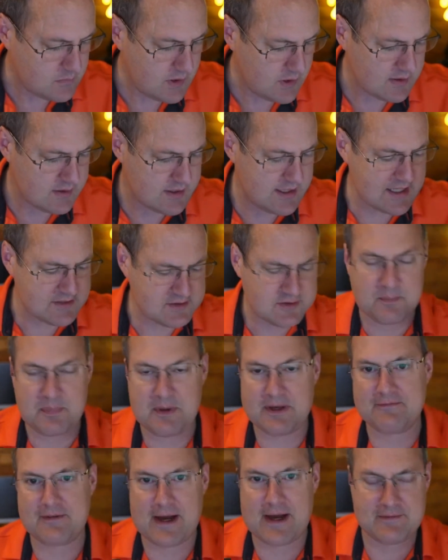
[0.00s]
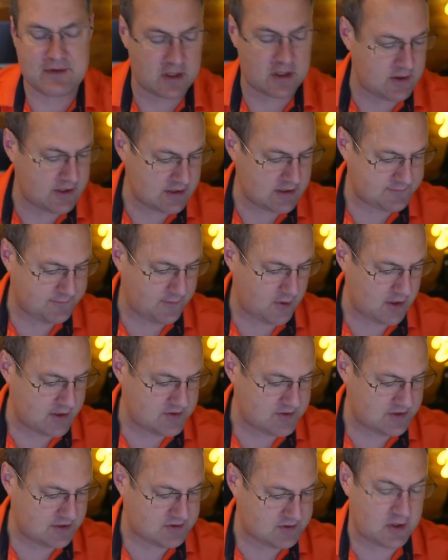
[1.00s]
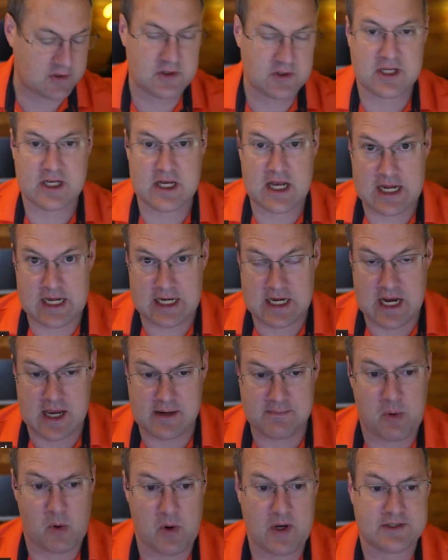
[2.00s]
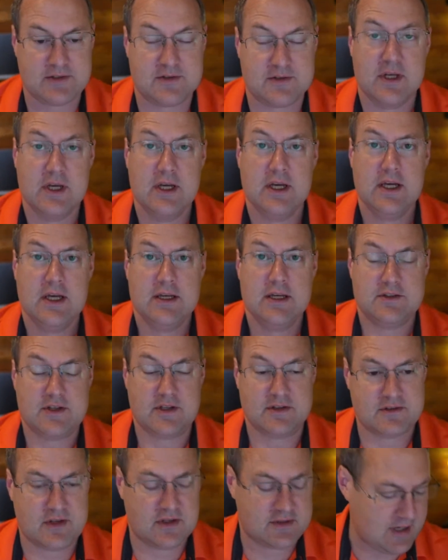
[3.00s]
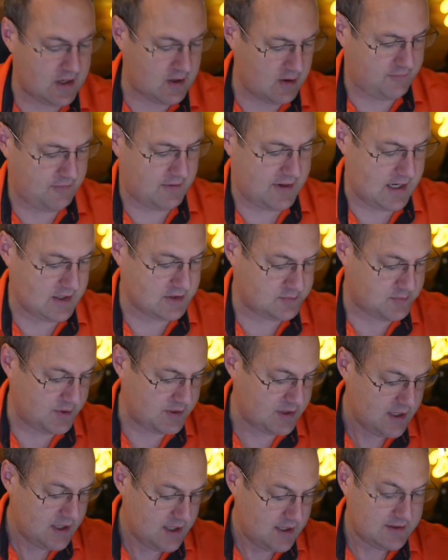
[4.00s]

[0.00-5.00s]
The S&P 500 has fallen 689 points since the tariff announcement.